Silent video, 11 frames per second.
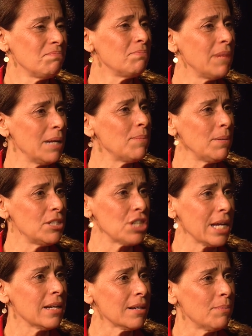made me
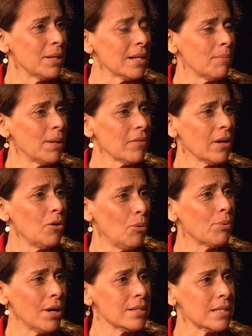jaded a bit about the whole
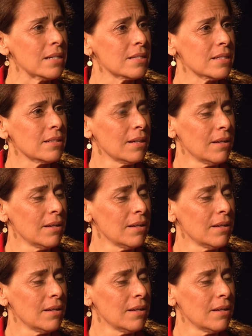process.